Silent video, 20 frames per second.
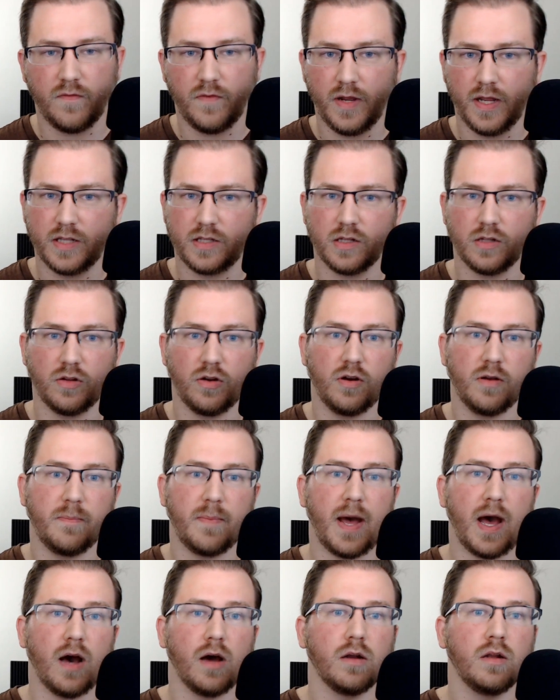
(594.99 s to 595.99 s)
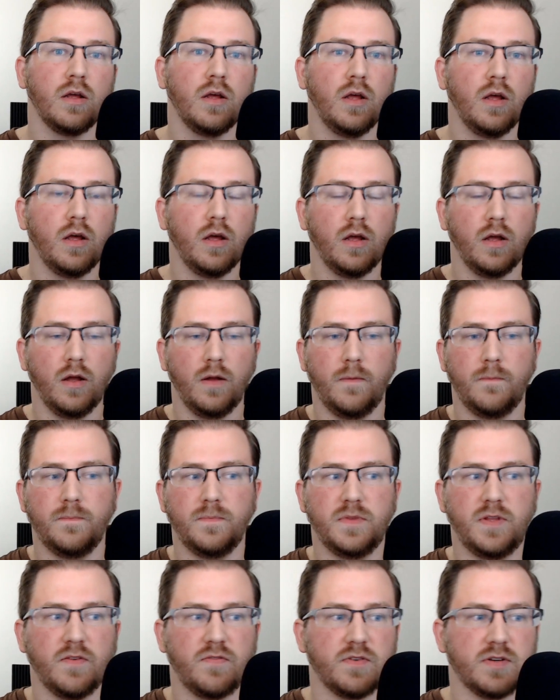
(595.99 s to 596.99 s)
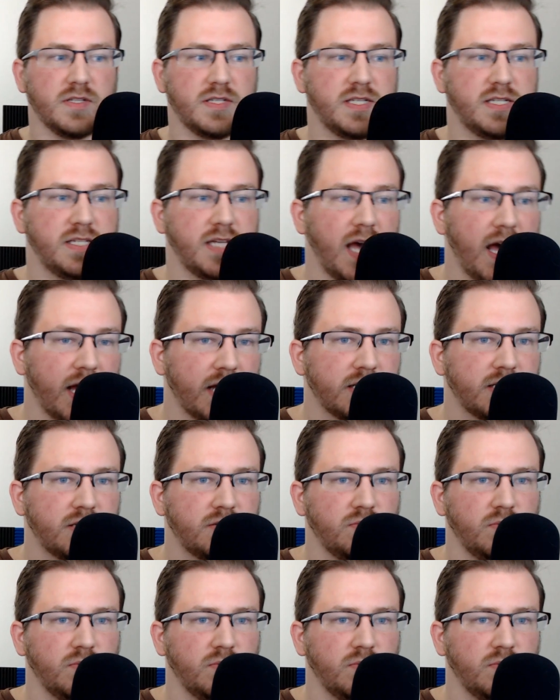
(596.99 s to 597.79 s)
We get to learn about different sects,